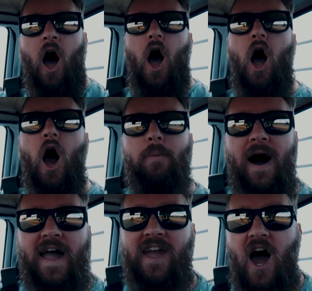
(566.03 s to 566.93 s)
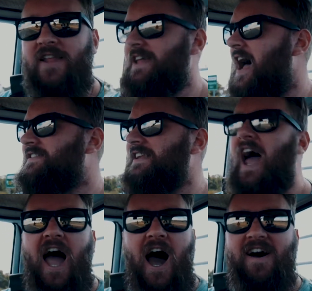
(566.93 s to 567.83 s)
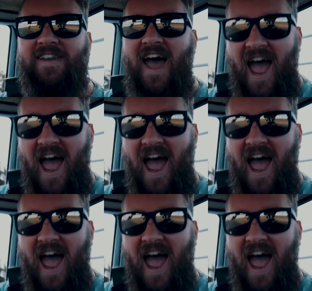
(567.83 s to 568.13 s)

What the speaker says: Oh my god, that's loud!